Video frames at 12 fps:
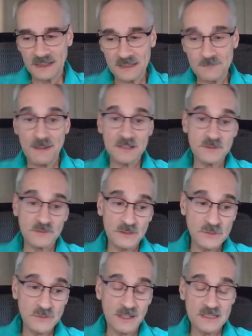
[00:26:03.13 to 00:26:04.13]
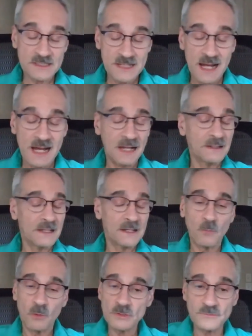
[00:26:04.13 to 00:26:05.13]
it depends on your trading style.
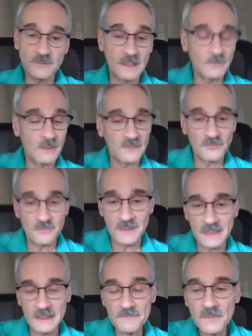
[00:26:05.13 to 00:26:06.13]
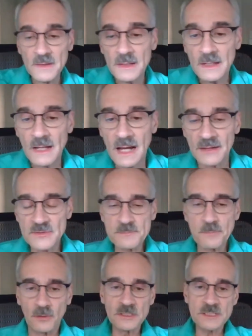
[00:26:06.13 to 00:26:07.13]
It works really well for me. I'll use
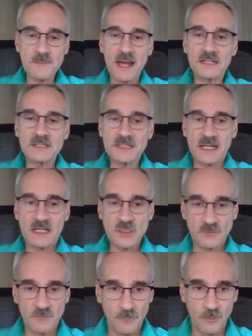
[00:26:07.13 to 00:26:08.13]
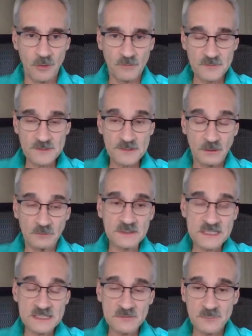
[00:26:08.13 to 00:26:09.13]
Bollinger Bands to gauge overbought, oversold,
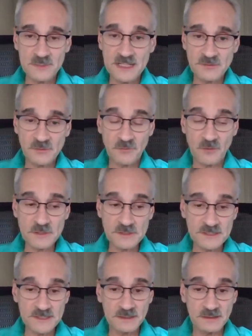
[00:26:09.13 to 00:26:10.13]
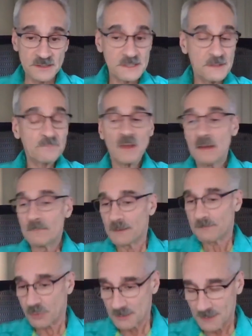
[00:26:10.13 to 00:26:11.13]
to see if potential reversal signals,
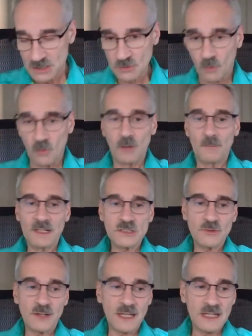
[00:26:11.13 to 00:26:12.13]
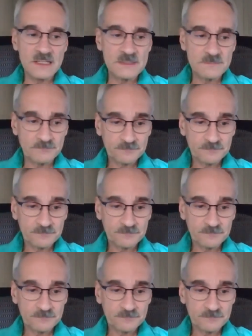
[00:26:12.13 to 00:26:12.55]
but pretty much all my trades